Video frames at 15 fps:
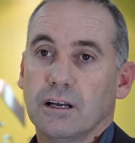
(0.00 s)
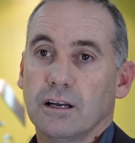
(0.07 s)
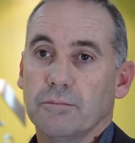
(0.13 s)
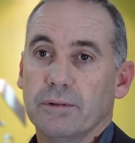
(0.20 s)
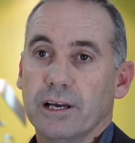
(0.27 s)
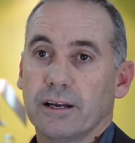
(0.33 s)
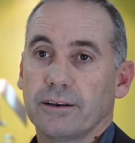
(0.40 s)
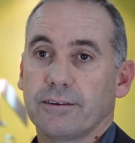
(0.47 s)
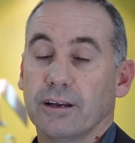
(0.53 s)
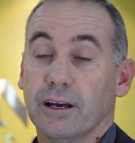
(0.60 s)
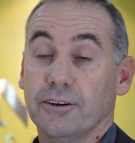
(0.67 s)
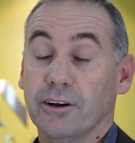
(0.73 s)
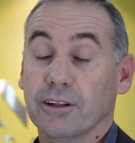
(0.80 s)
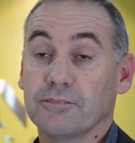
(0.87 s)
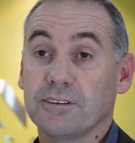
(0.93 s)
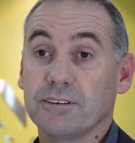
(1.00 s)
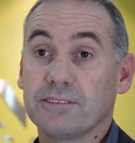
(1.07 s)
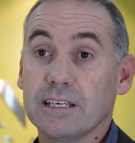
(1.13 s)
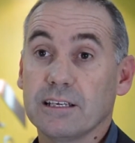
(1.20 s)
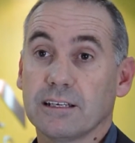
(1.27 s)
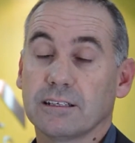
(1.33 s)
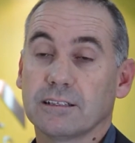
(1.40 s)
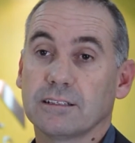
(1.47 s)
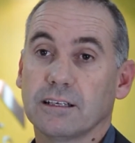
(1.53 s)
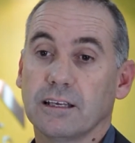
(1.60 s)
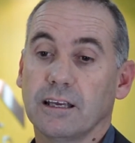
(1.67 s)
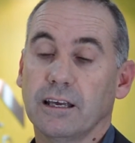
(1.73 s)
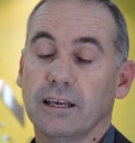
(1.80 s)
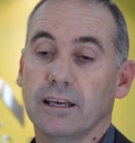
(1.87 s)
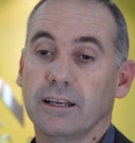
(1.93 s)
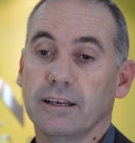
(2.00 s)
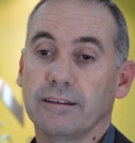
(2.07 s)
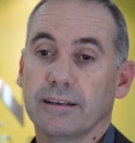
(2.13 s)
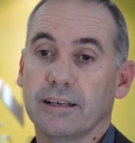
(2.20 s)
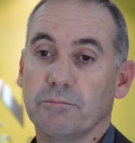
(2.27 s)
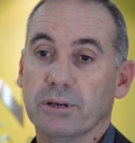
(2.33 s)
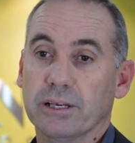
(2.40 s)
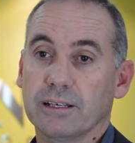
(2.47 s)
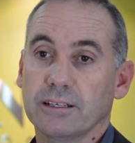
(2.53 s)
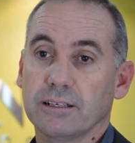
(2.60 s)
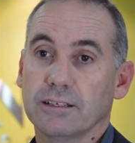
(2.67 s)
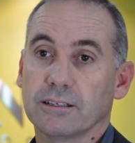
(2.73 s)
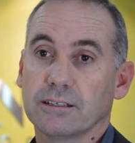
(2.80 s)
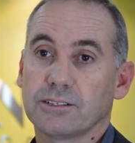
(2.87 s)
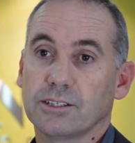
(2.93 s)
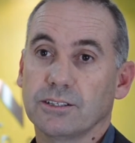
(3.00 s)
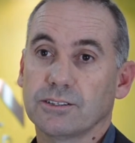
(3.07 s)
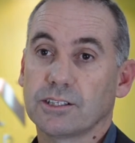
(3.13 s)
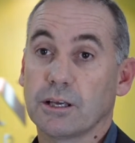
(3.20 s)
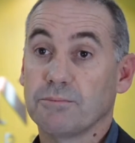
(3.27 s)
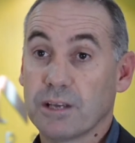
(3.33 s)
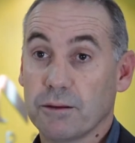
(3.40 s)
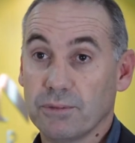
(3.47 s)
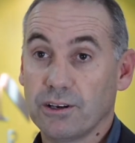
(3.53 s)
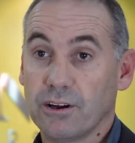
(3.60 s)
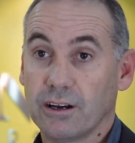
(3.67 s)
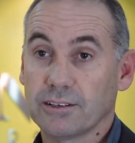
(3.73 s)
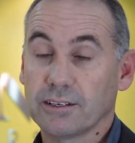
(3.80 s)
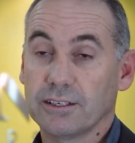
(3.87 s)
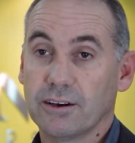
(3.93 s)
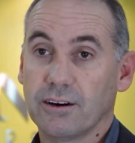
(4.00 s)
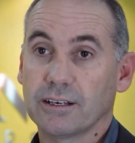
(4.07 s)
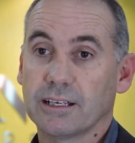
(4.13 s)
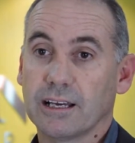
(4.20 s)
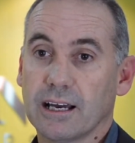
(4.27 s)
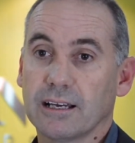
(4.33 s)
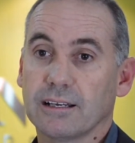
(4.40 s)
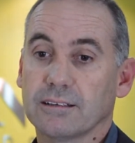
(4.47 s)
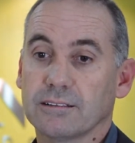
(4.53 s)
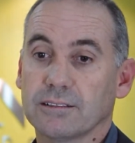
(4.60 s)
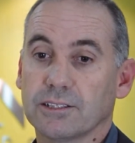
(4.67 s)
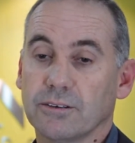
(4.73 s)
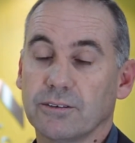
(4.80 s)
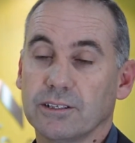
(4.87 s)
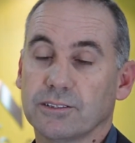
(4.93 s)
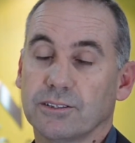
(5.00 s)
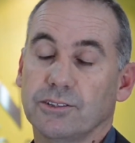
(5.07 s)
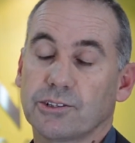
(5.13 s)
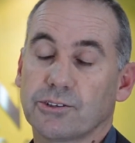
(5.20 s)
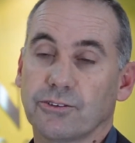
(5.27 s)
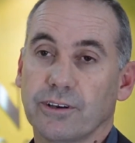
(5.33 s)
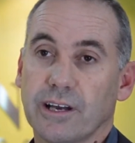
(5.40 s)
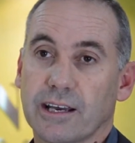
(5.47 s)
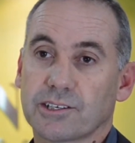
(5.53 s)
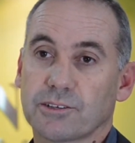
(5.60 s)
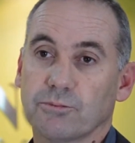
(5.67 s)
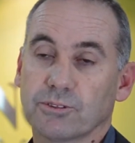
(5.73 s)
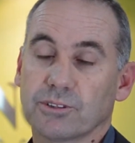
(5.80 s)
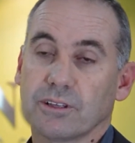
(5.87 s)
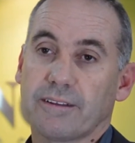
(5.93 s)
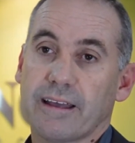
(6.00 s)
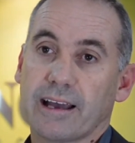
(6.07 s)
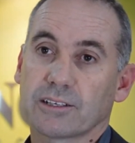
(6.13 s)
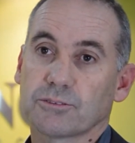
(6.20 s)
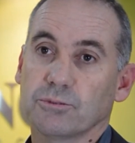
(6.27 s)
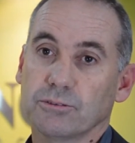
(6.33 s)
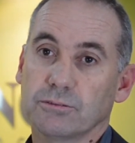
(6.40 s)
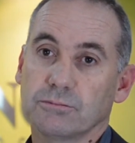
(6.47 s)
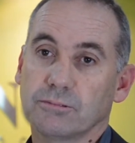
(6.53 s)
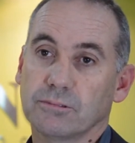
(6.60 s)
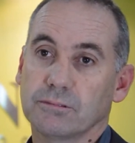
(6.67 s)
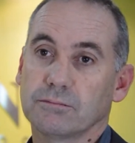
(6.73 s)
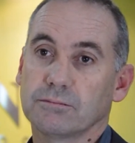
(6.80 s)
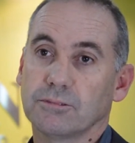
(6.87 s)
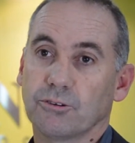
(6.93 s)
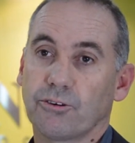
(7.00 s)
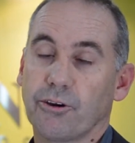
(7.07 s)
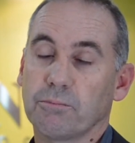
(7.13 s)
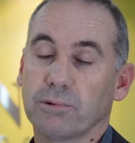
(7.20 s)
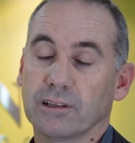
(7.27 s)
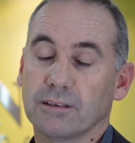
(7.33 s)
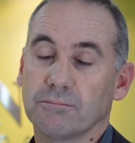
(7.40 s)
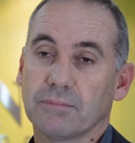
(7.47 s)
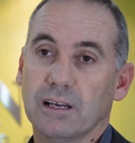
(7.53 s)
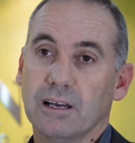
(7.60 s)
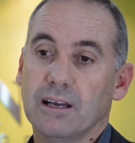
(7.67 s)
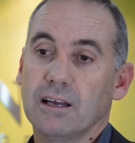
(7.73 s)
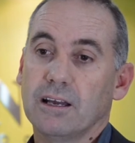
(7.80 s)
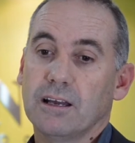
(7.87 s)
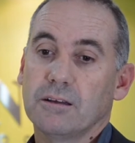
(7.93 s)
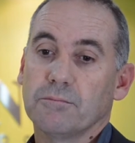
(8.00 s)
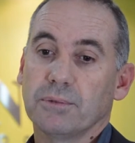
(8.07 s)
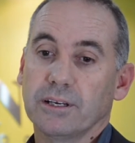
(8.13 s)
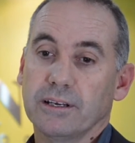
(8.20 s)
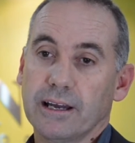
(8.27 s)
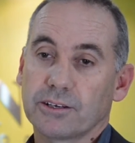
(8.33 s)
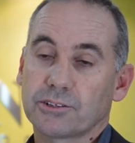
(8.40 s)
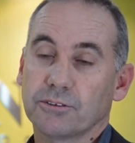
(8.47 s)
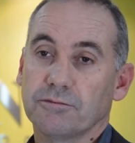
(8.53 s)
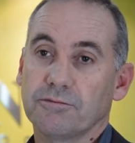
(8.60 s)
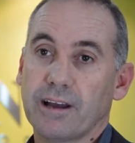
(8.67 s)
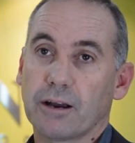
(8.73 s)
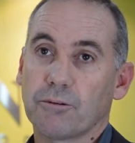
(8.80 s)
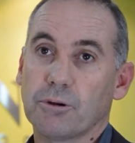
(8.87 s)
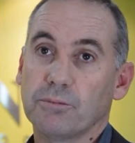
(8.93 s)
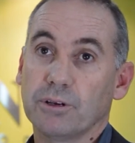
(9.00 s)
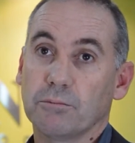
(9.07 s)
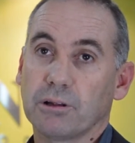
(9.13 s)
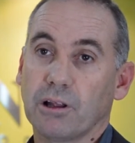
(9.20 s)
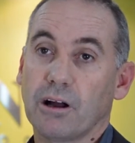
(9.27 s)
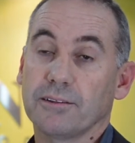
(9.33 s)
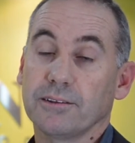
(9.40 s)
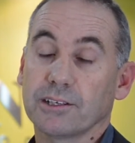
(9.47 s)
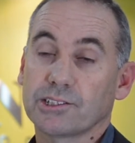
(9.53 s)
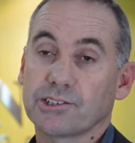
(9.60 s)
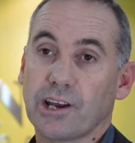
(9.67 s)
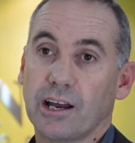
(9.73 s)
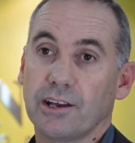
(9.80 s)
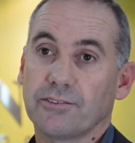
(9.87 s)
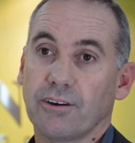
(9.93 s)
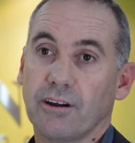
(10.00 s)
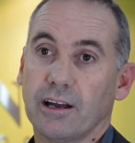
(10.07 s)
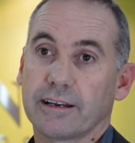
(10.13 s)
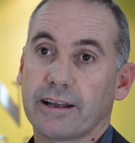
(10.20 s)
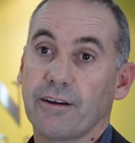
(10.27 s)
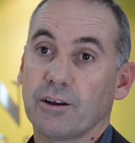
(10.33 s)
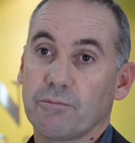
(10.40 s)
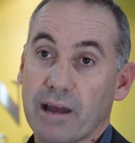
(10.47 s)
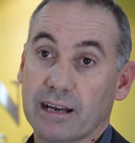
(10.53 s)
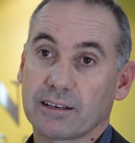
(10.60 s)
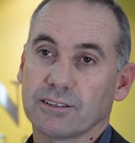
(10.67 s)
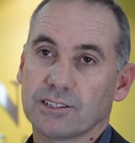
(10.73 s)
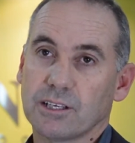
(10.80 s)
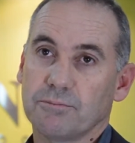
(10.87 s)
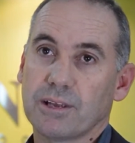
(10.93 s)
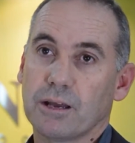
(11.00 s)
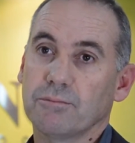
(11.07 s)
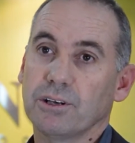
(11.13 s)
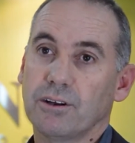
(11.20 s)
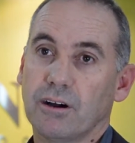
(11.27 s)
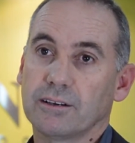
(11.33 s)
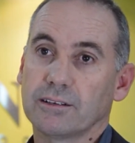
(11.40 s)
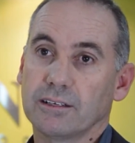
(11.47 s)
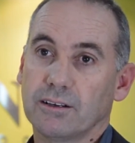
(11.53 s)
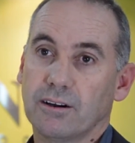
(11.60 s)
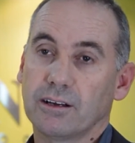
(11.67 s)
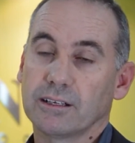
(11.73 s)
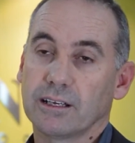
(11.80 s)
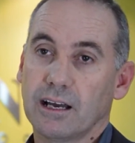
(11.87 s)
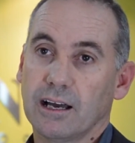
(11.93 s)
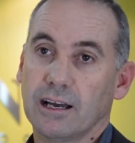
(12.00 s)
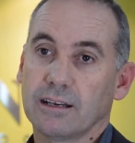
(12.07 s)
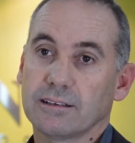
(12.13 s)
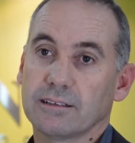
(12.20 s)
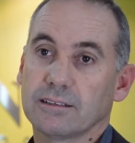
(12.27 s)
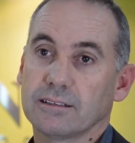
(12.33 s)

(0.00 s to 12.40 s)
about $1.50, and he'd been here since September 1998, so his initial reaction was the tax will cripple him. But in actual fact, when we applied the exchange rate going back to September 1998,